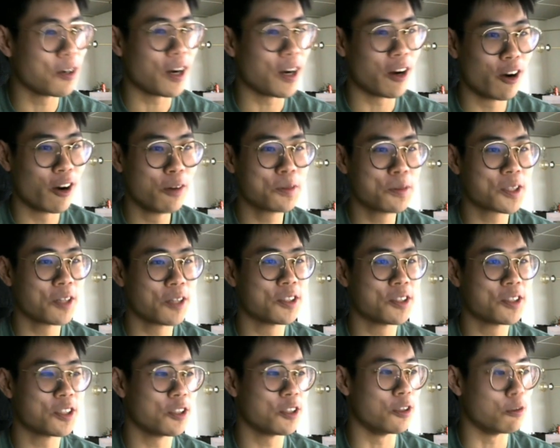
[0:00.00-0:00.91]
I hope so
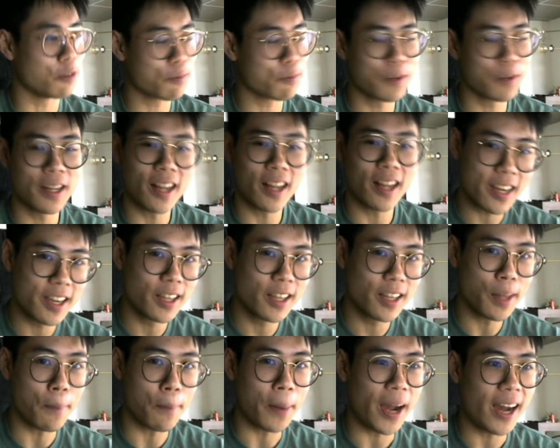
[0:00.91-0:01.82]
too. We've been lucky in
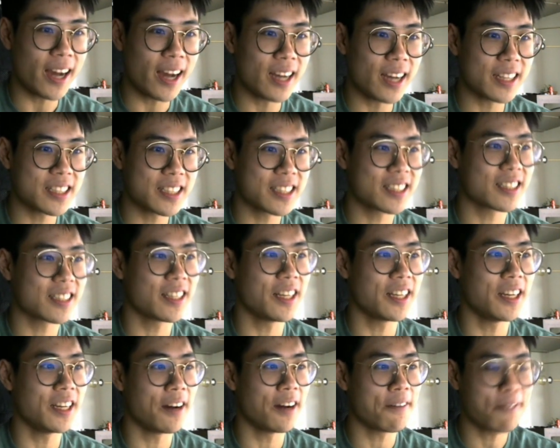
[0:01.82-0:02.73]
the past.
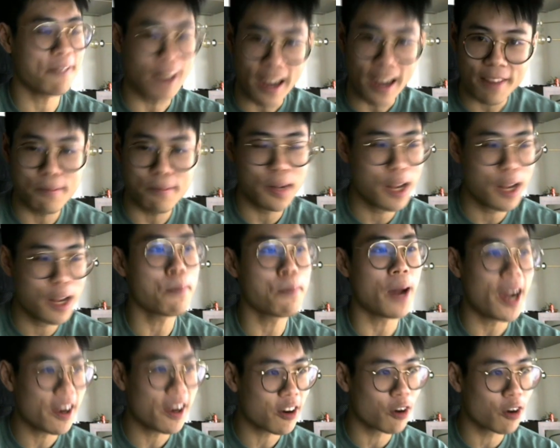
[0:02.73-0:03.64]
The 5 million
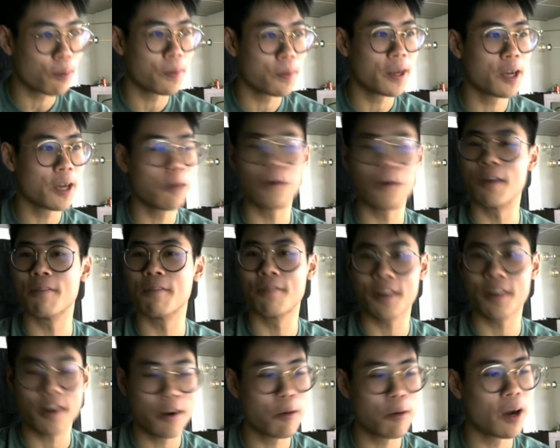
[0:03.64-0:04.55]
pack opening went
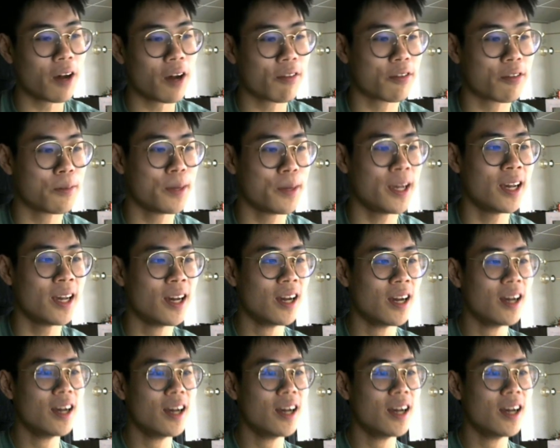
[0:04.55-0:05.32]
very well for me.